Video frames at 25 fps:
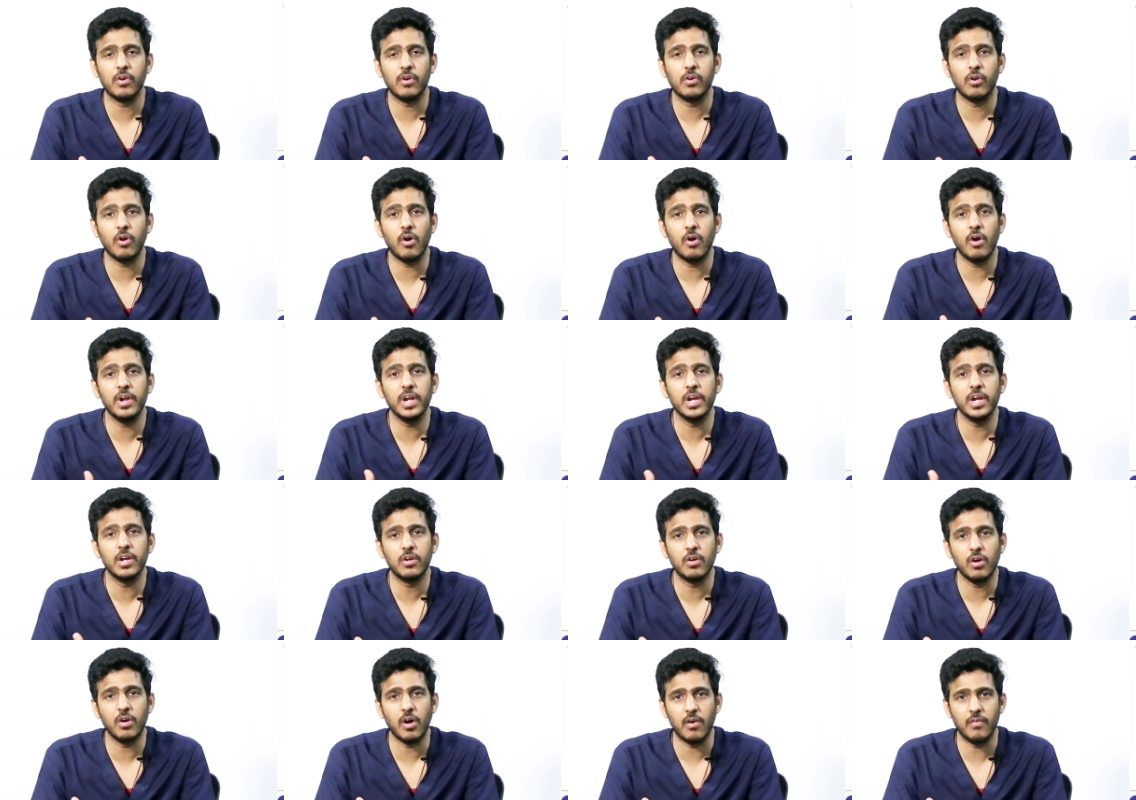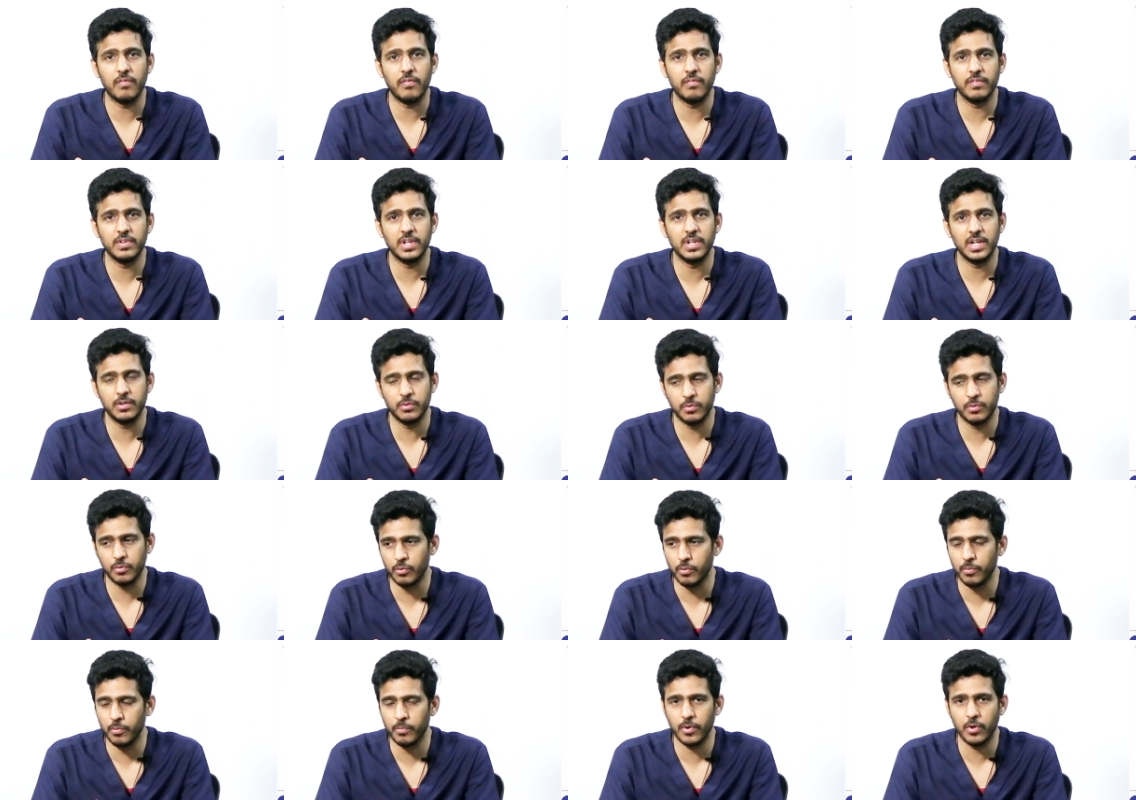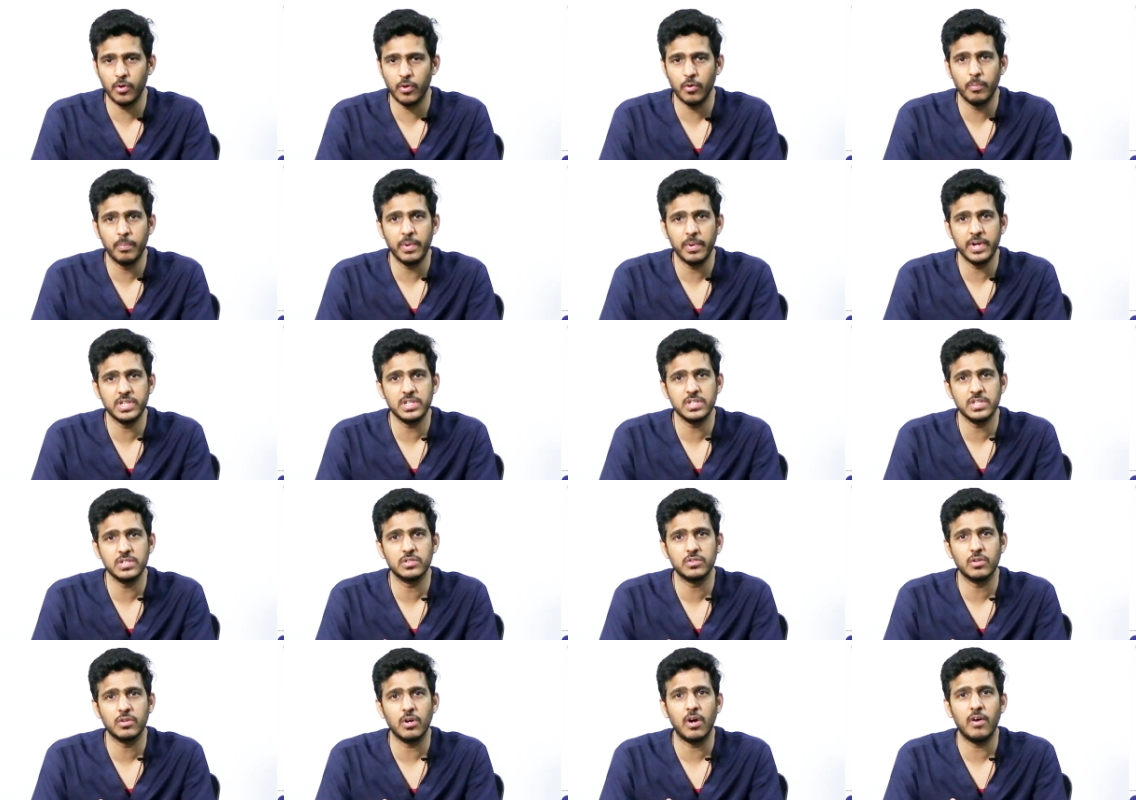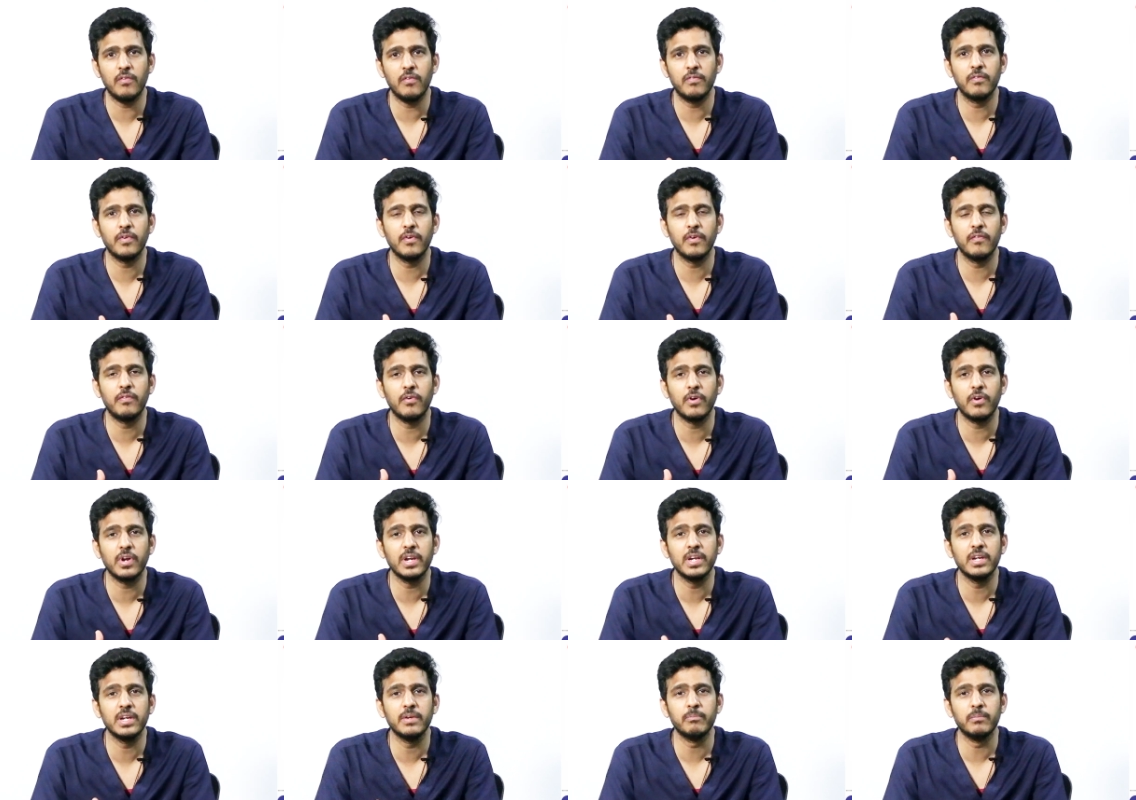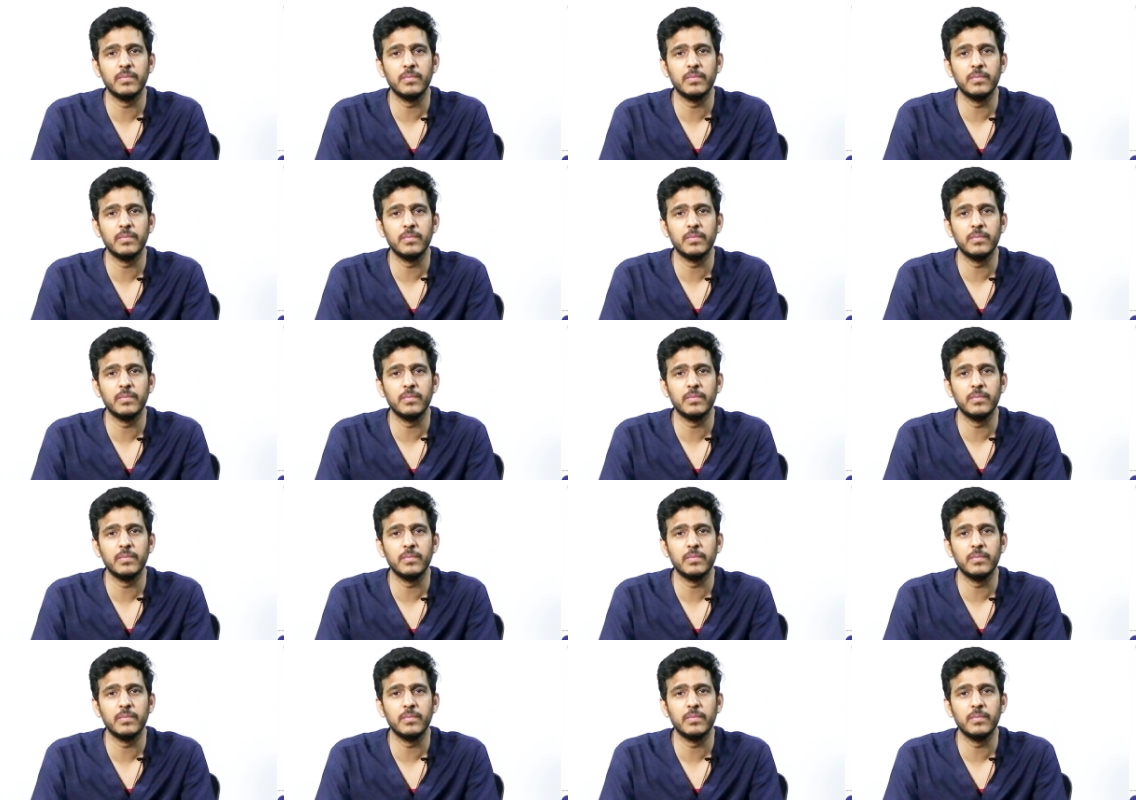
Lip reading: chronic cough, that who patients cough for